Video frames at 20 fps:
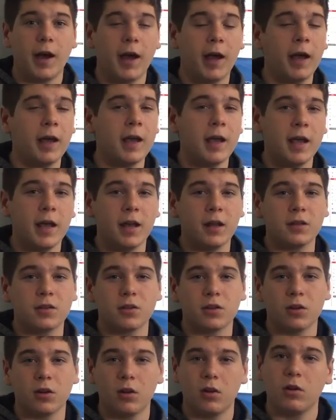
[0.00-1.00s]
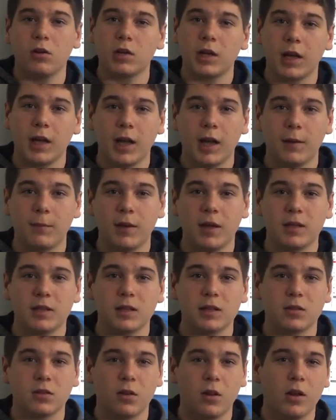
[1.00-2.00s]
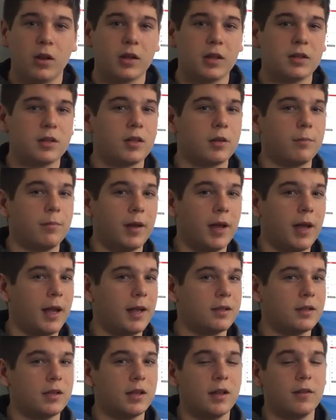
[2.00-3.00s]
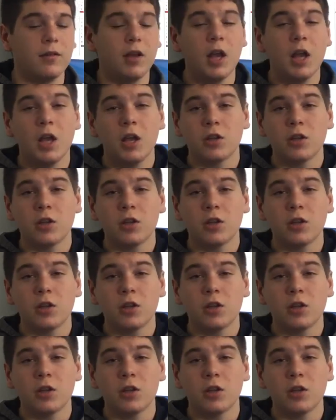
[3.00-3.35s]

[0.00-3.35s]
I answer all comments as long as they're positive.